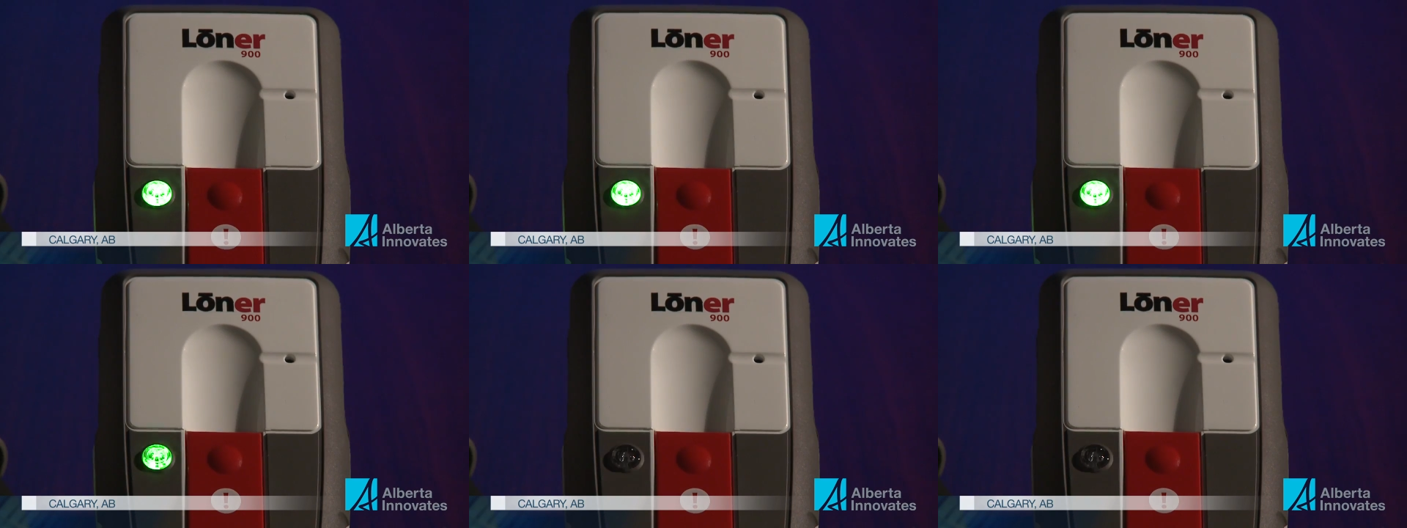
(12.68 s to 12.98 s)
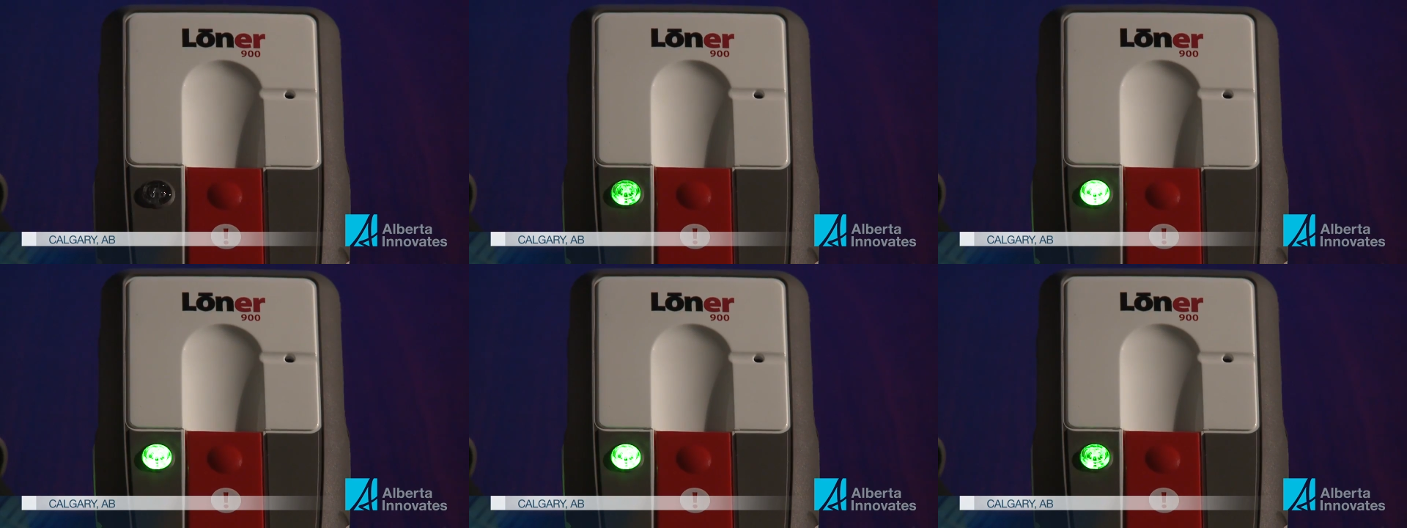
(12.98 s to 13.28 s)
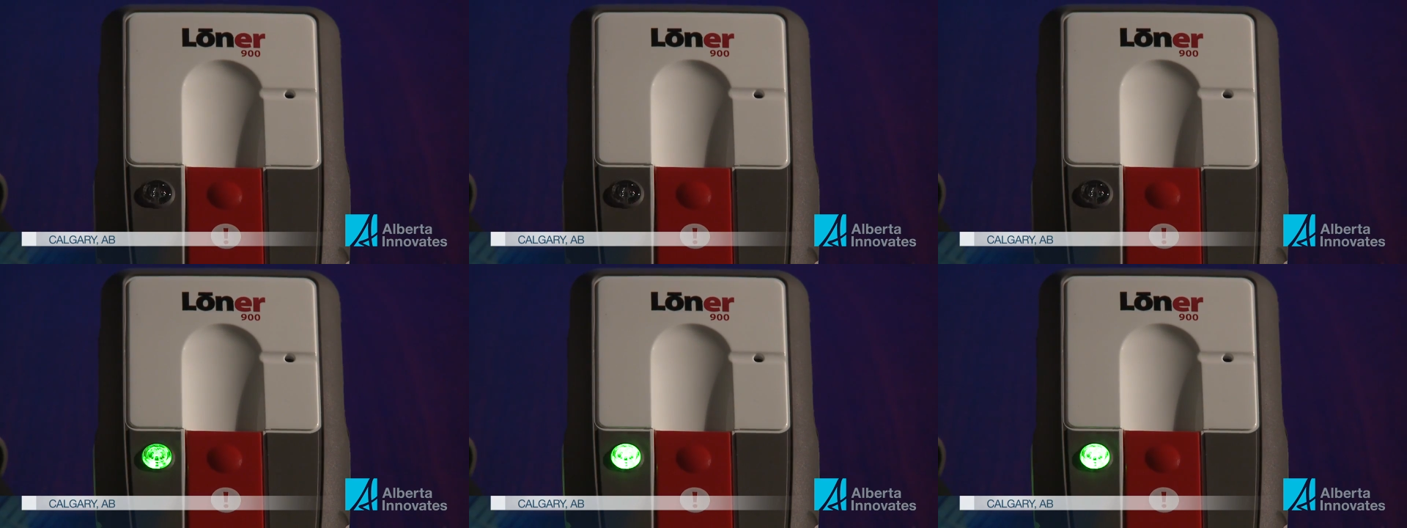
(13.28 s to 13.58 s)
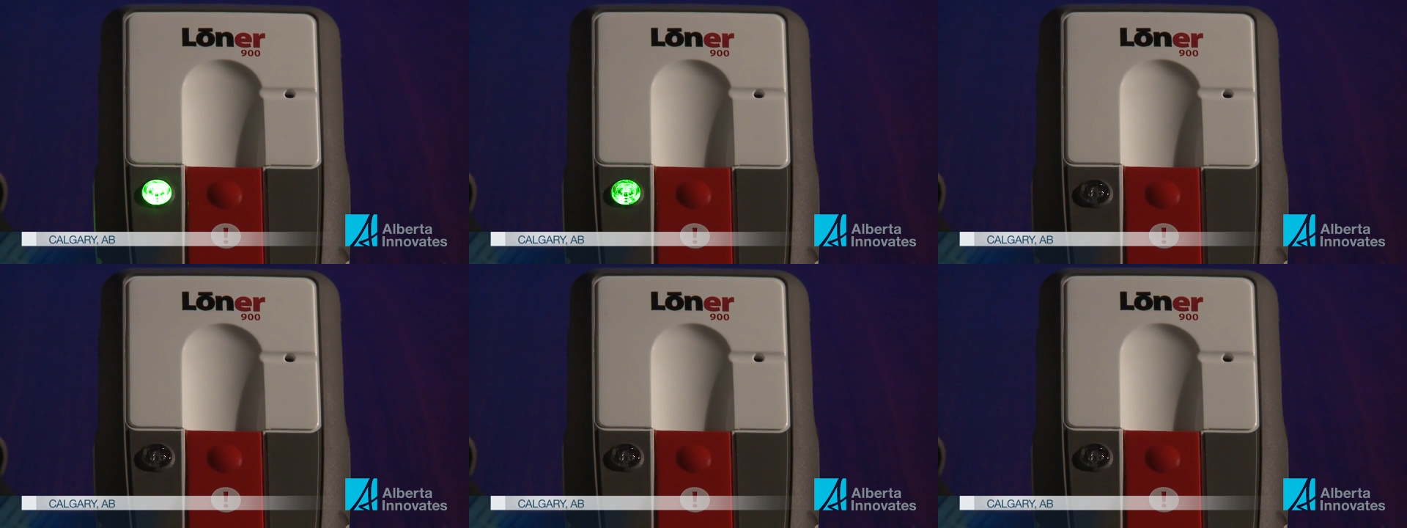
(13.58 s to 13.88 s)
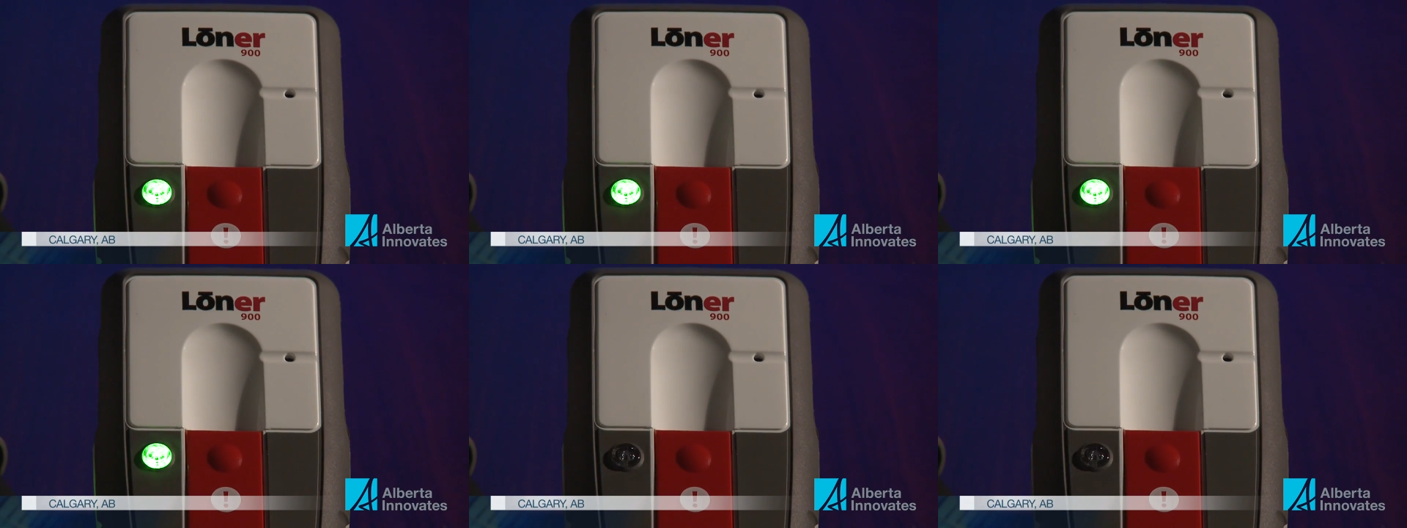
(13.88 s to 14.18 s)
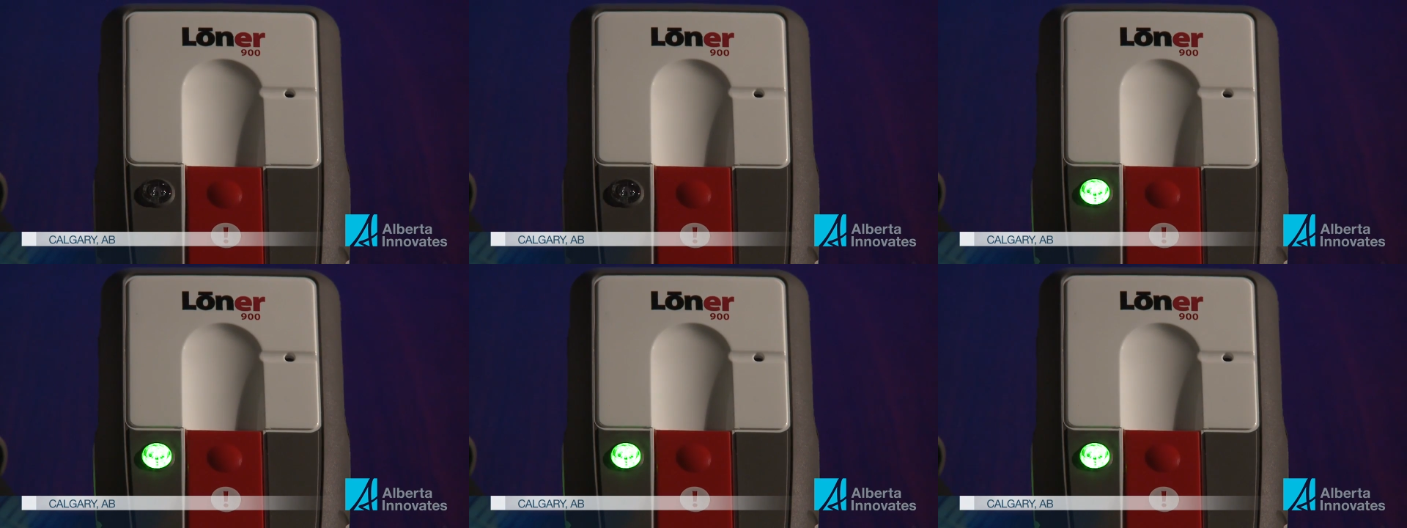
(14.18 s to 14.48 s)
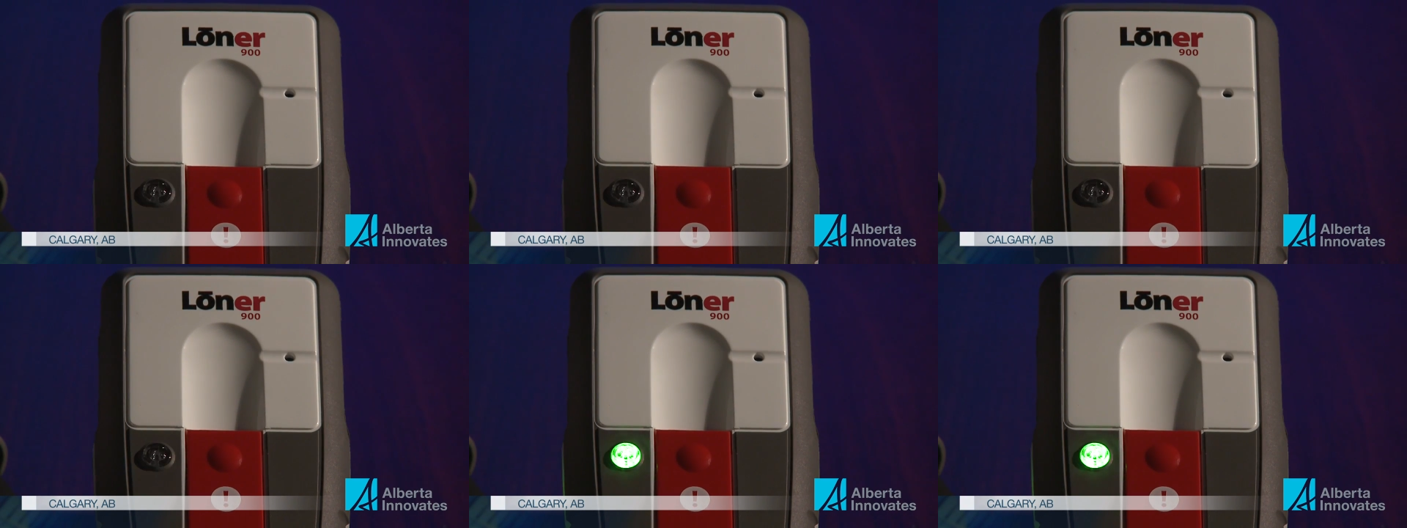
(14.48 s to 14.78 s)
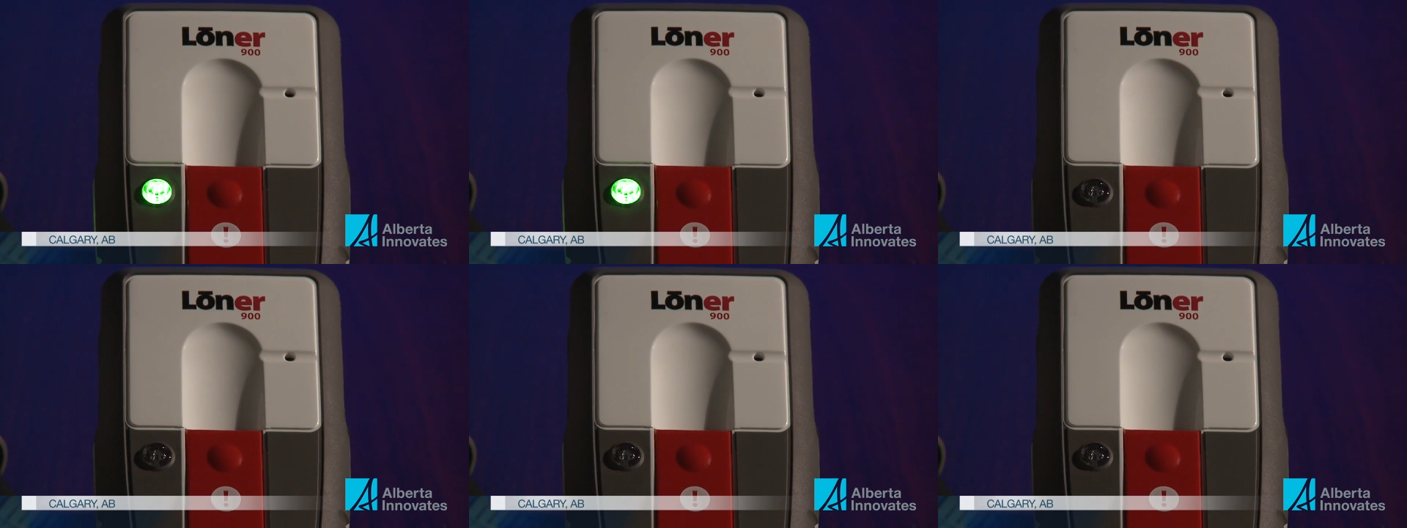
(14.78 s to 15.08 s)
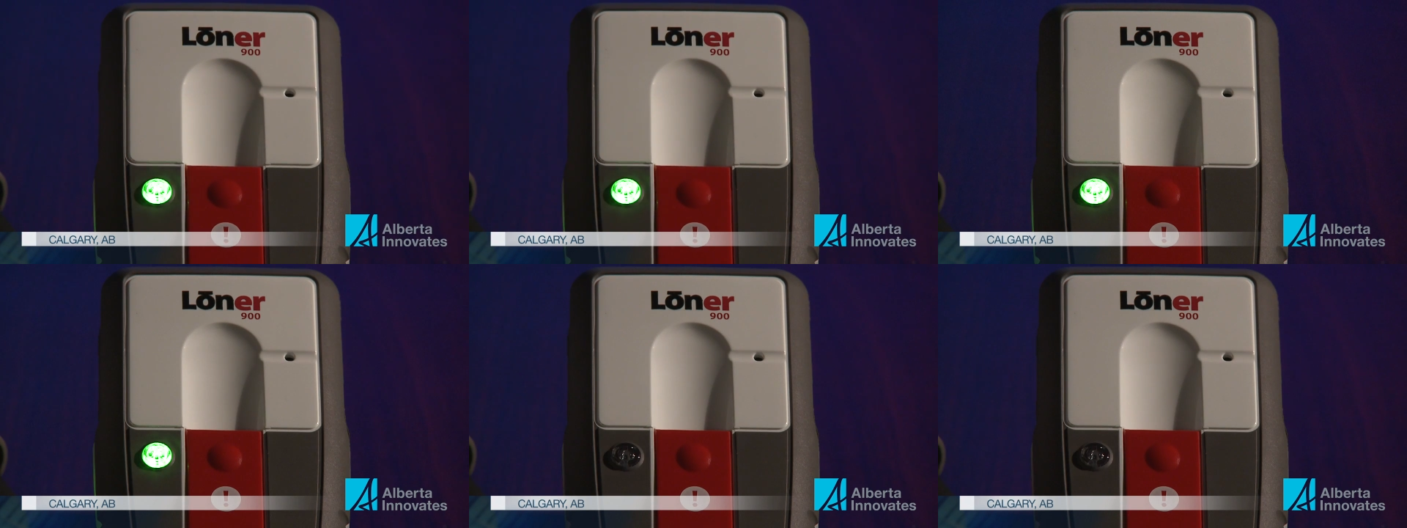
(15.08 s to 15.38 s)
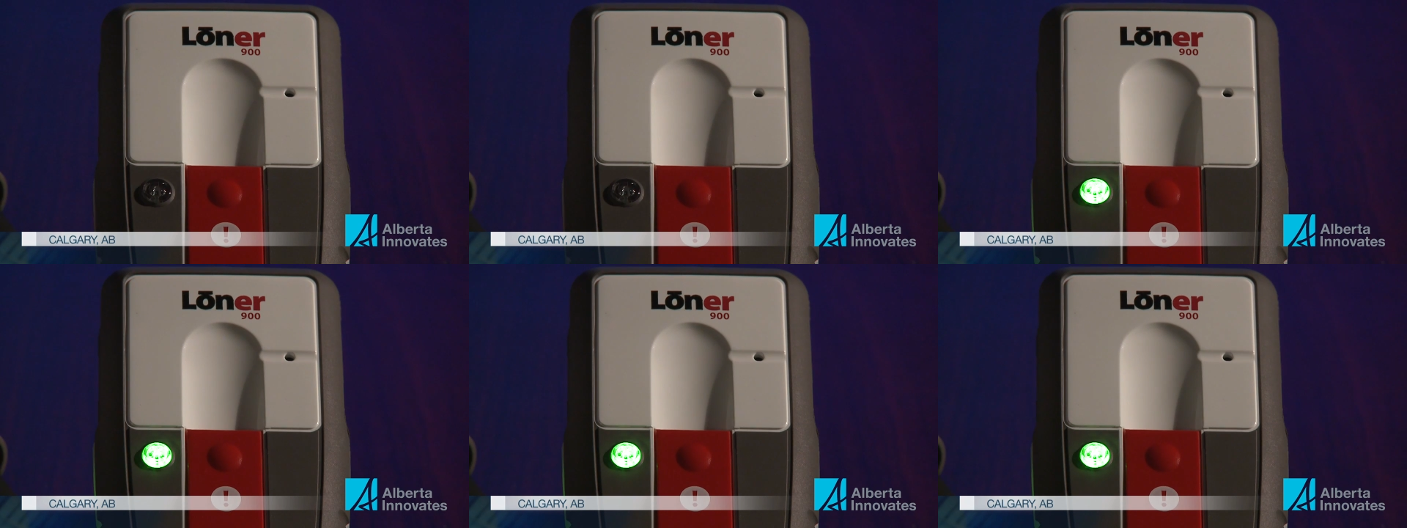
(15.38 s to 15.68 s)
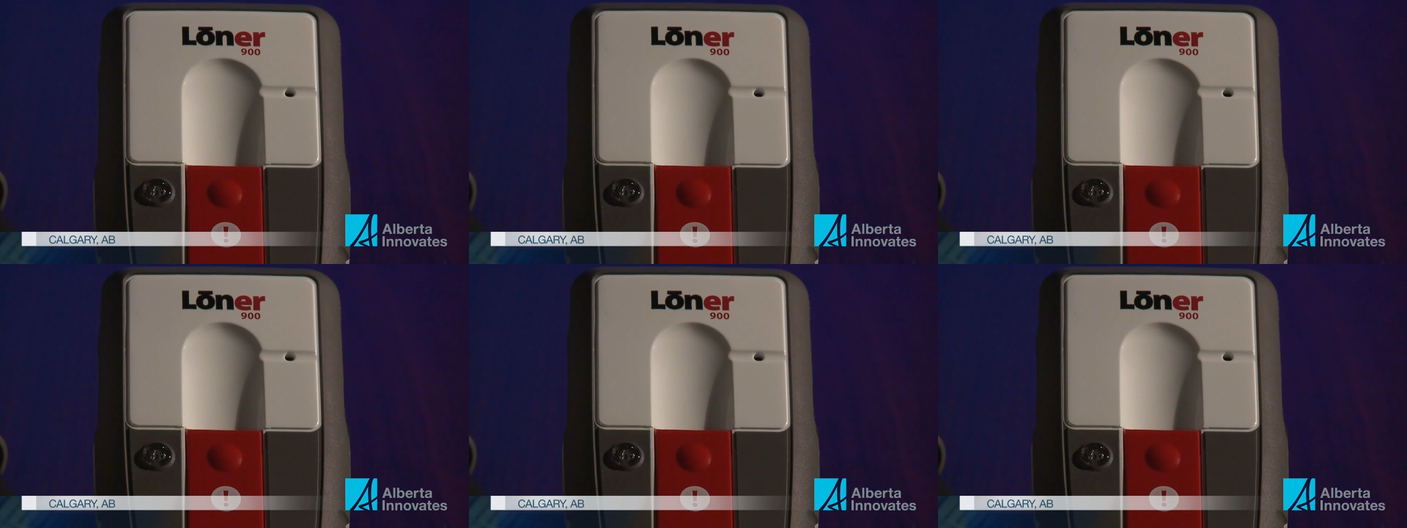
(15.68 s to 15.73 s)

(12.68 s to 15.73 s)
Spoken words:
No face is visible, so there are no lips to read.